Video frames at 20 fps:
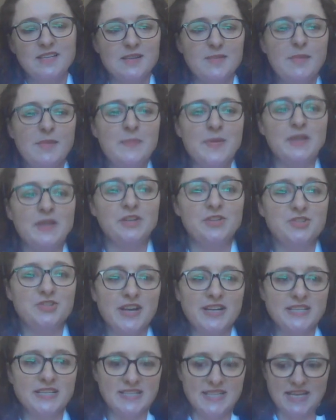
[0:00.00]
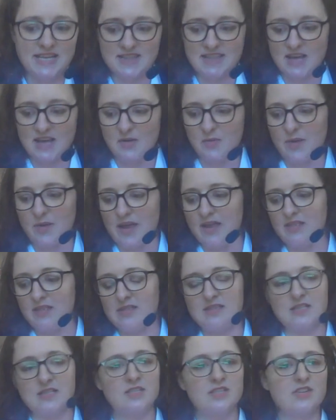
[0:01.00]
might be a little trite to say it that way,
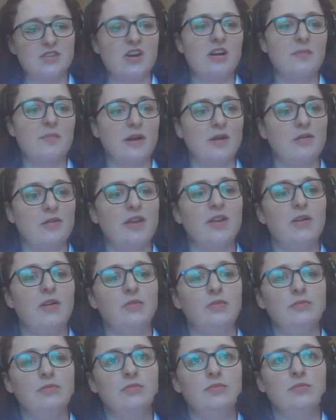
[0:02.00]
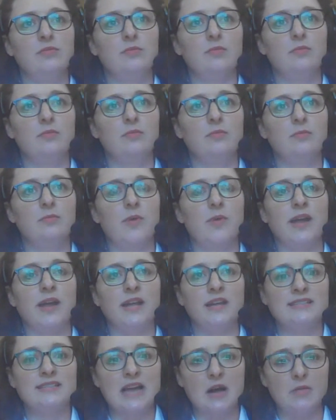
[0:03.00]
to talk about, you know,
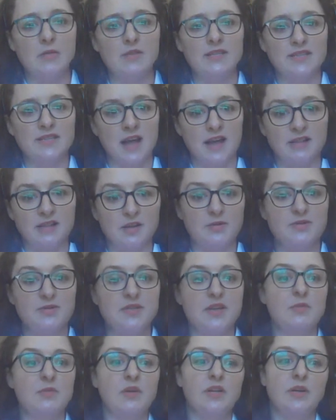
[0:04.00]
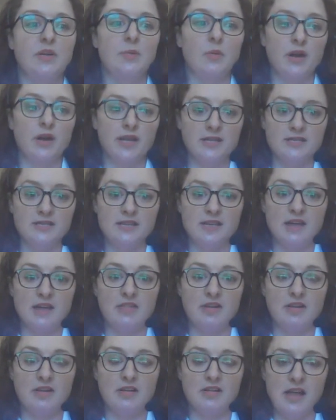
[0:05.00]
breaking down the silos and really working
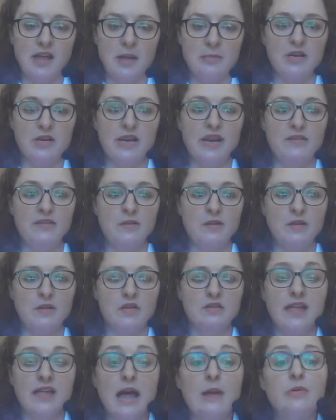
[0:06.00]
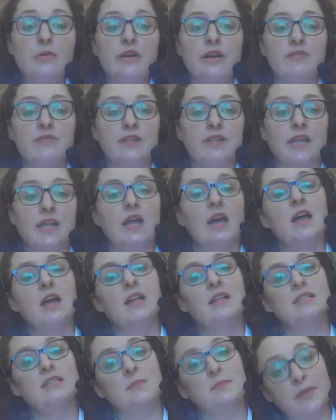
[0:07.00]
together collaboratively
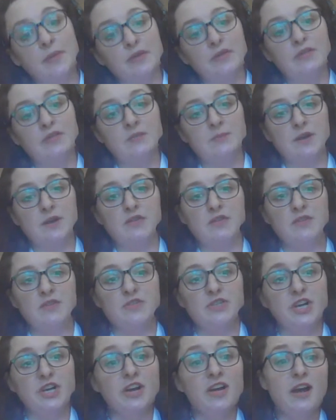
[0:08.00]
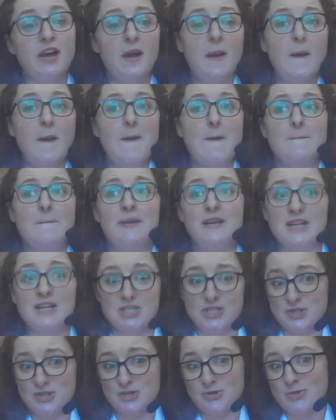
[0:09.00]
to build this better future. But
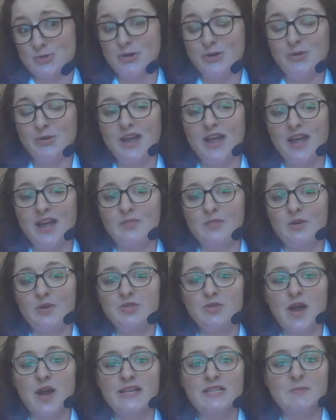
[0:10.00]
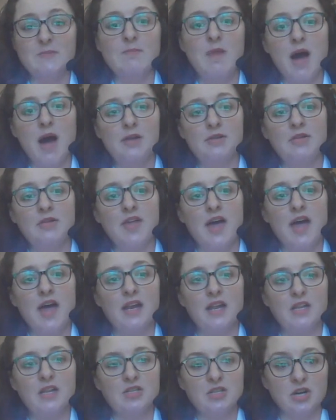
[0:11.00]
it's true, and we're trying to model
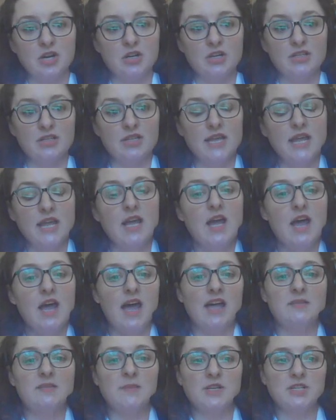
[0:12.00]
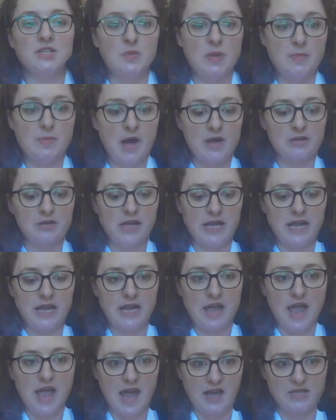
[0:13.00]
that internally as much as we model
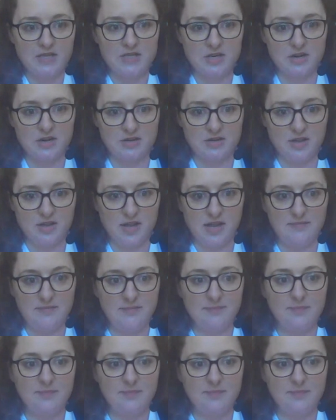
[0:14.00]
it externally.